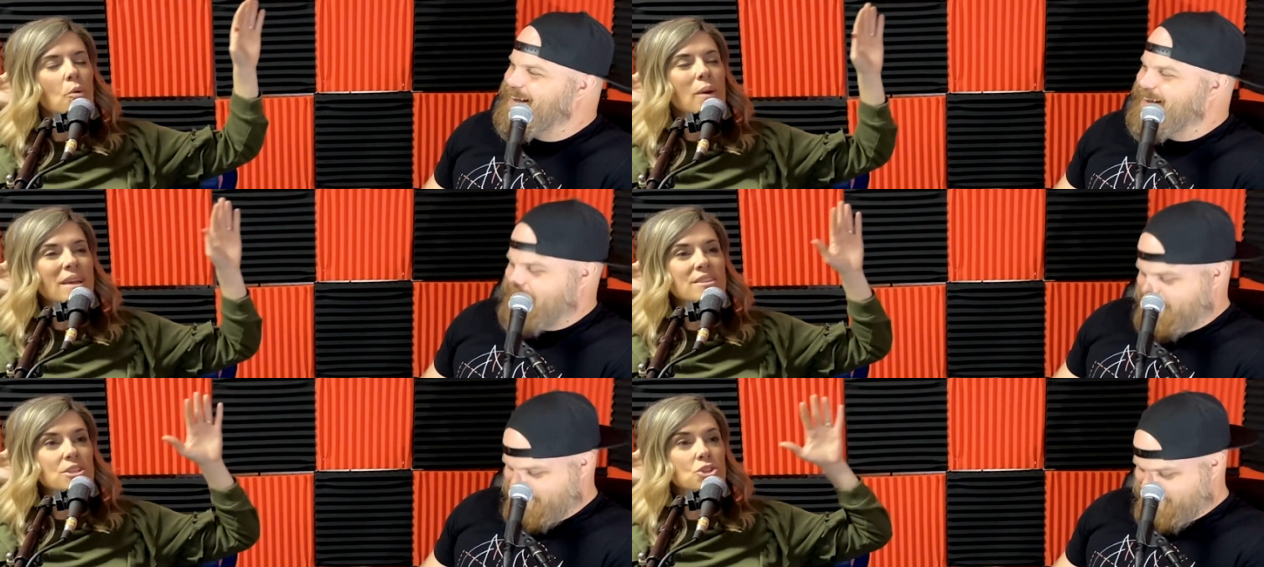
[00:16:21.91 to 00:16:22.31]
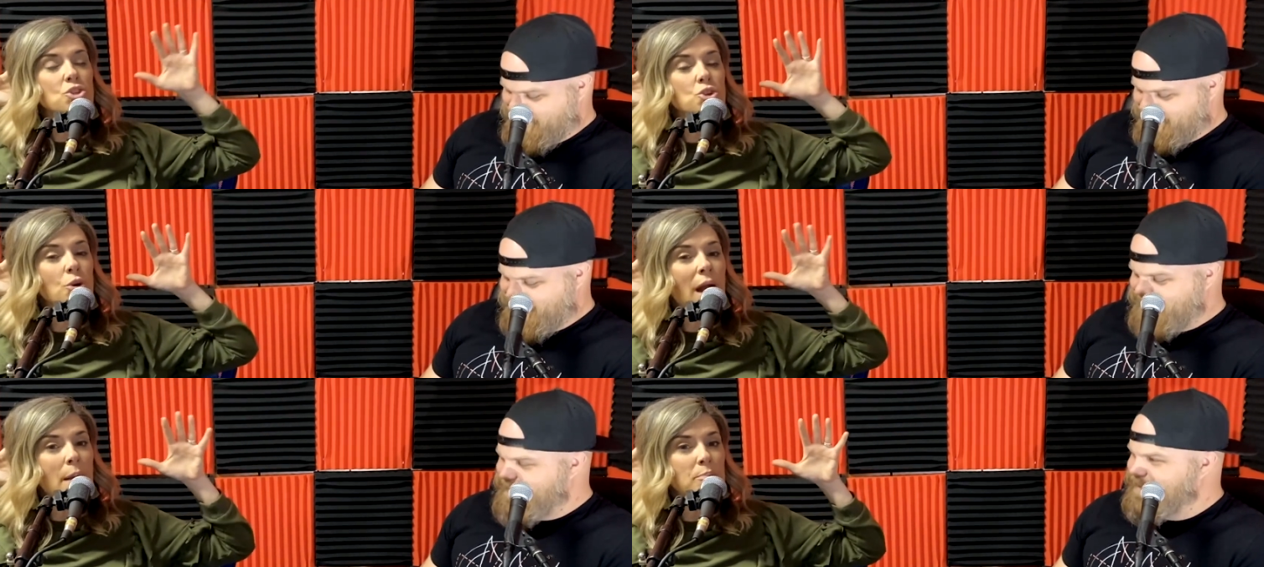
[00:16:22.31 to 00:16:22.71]
Speaker 1: We had these
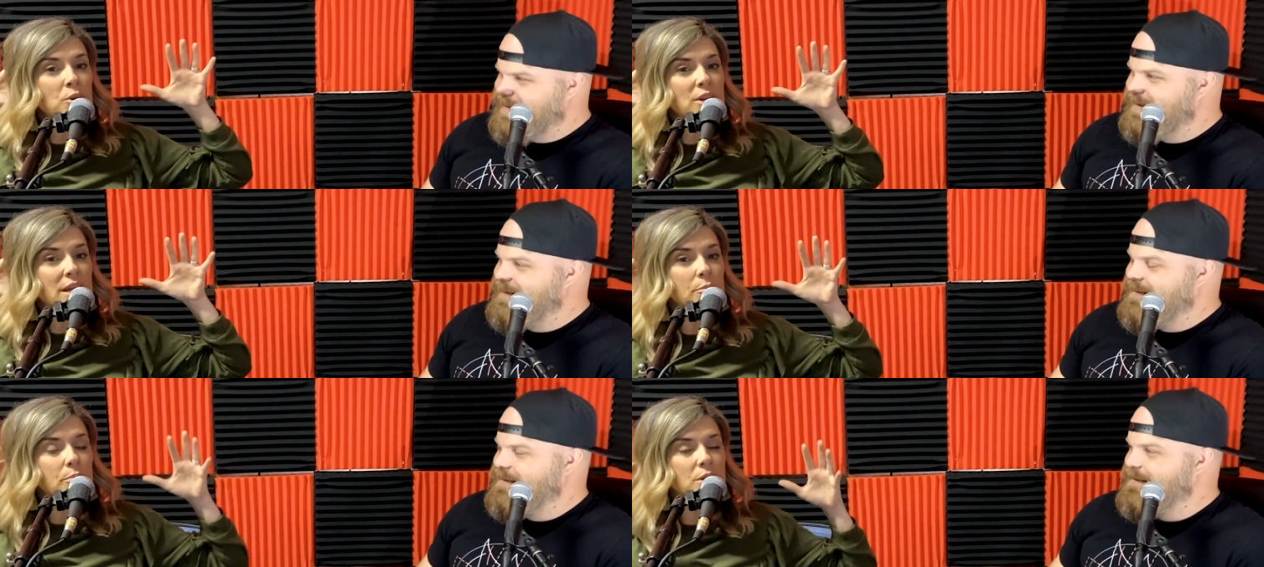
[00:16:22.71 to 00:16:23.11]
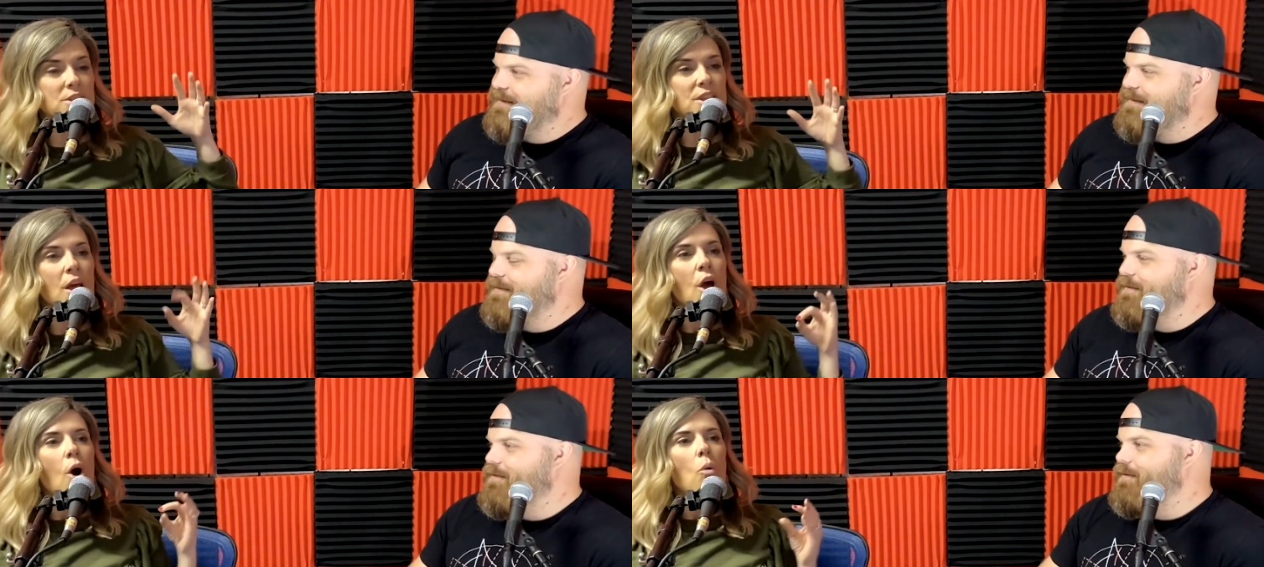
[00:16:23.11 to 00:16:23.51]
trapper
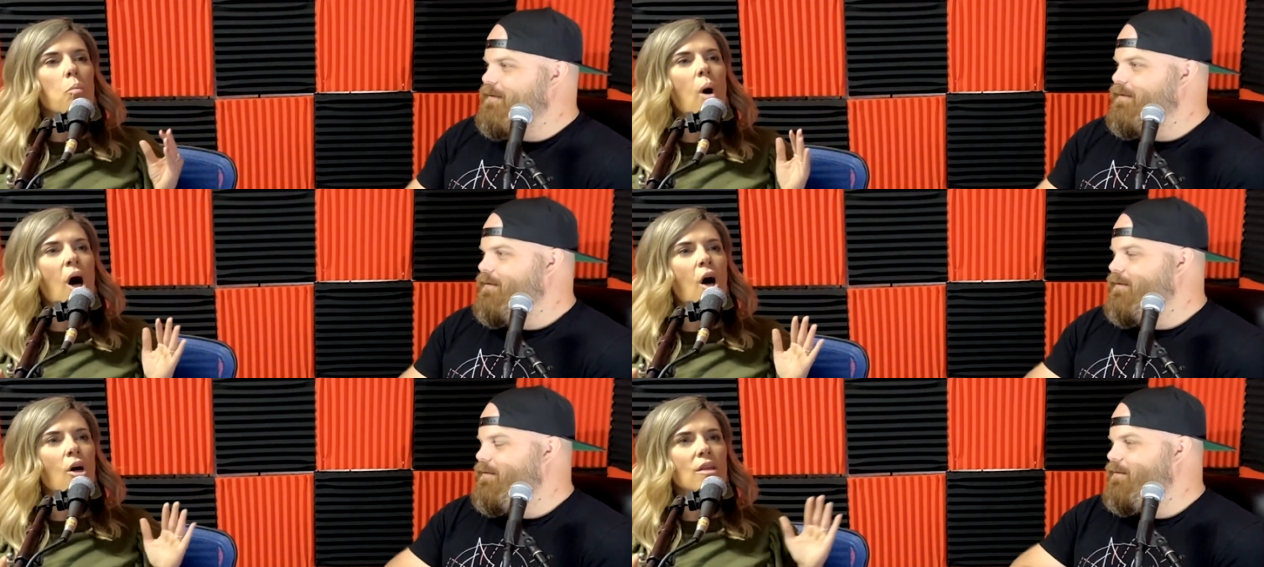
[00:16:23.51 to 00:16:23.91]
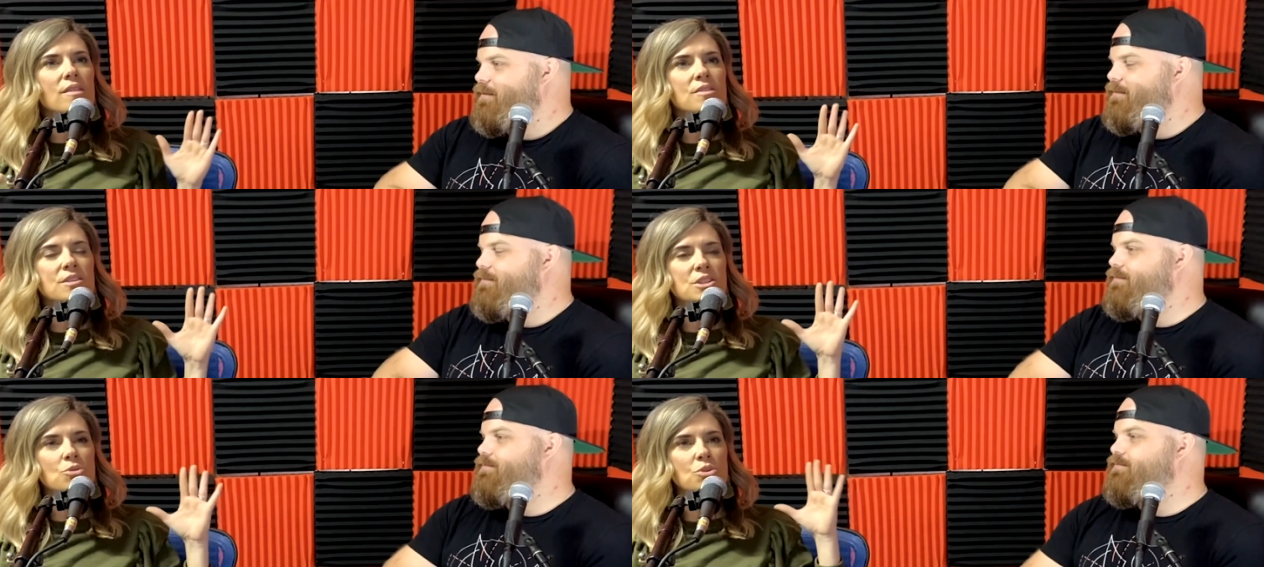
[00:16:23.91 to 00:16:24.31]
keepers. Well,
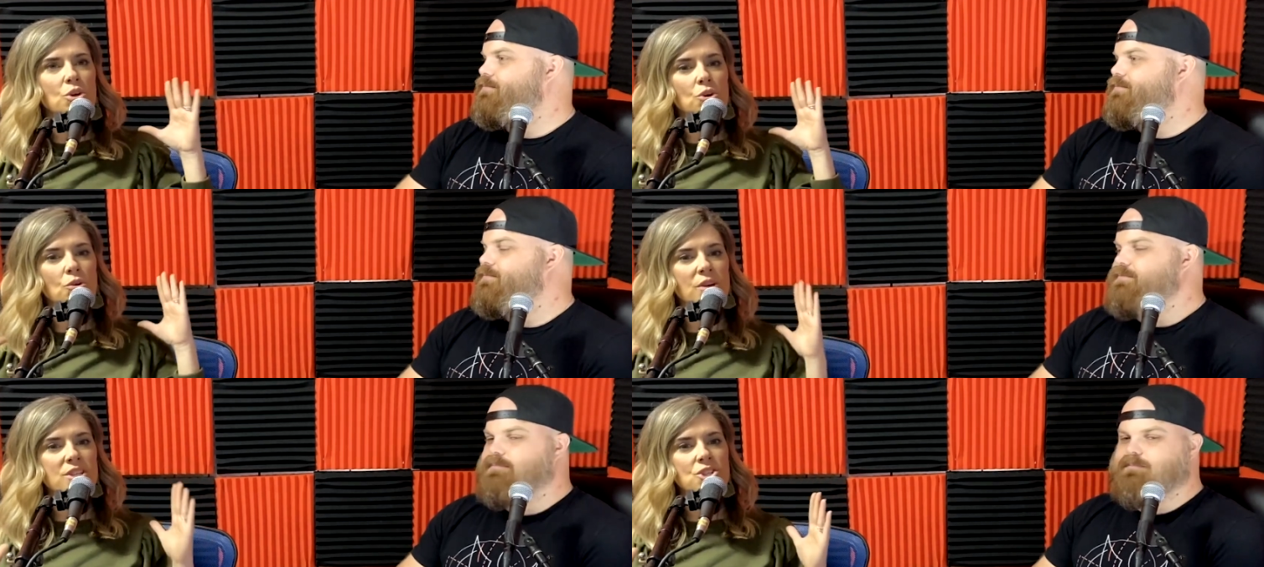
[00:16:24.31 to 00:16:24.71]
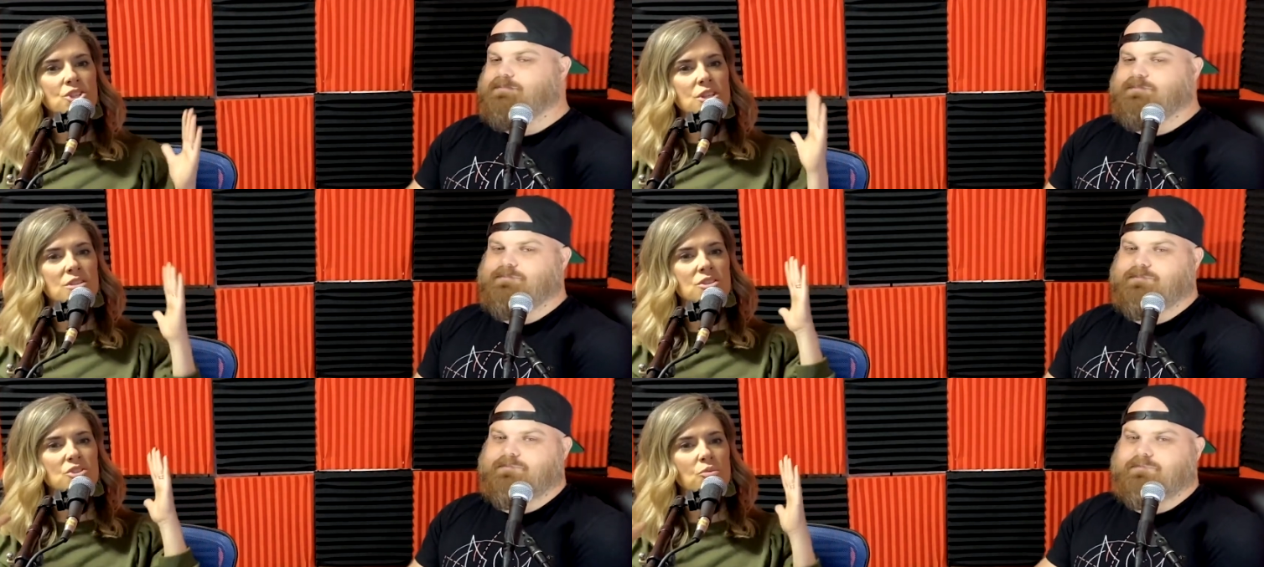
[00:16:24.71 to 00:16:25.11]
the, so the
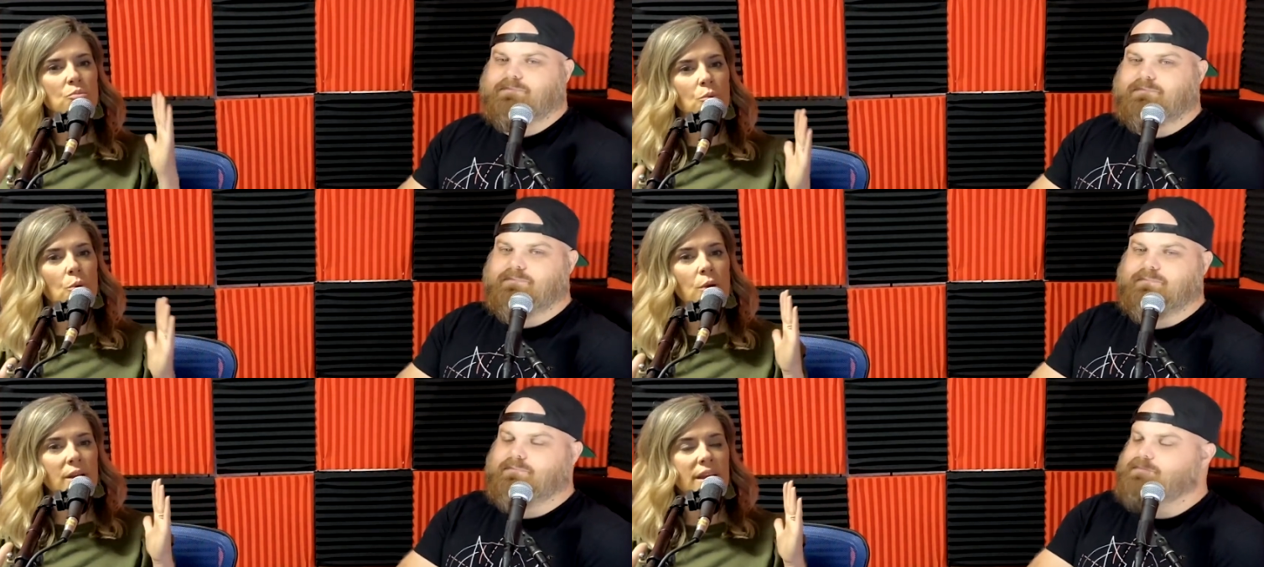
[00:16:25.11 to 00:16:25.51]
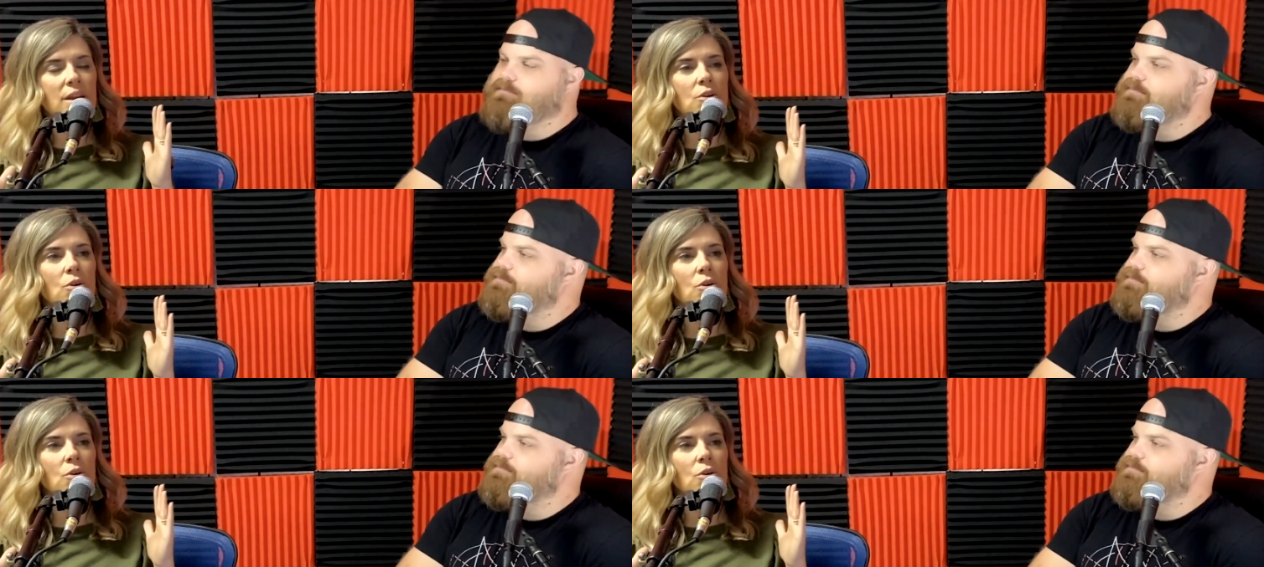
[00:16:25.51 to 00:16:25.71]
Christian sorority